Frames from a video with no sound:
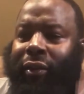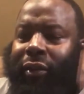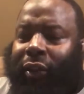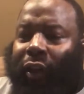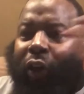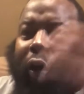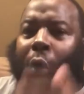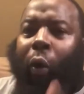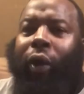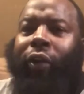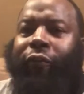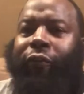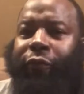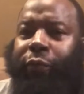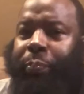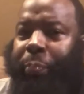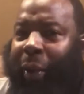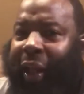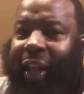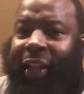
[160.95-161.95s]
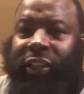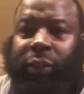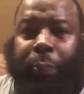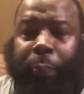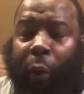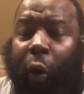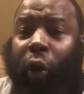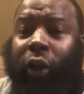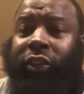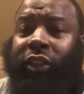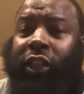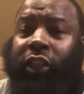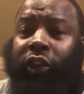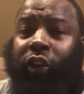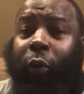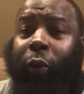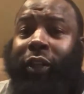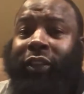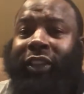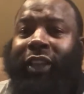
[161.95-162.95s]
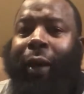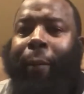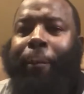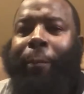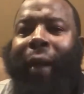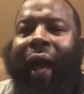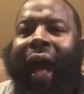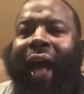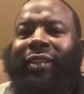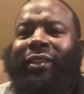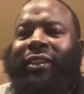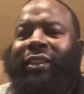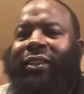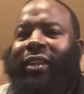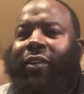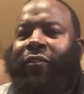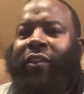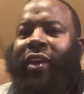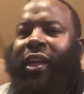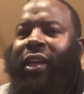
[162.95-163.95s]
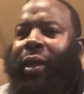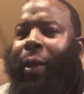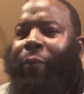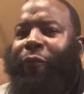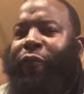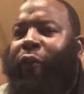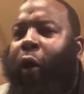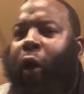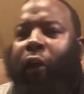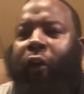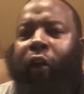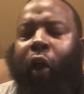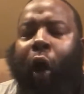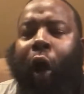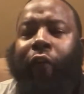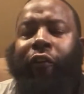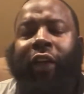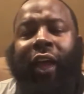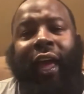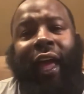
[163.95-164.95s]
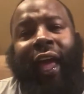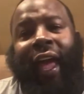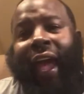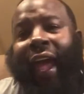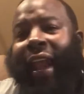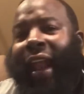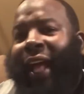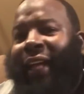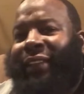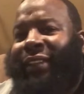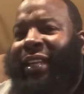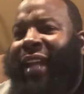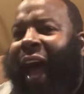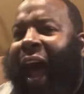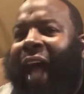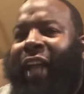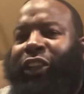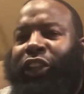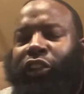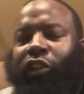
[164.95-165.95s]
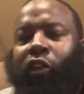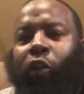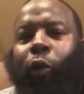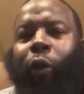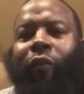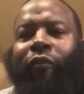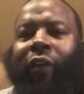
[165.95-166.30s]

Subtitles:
they're going playing sports and doing something positive end up falling off, and that's not true.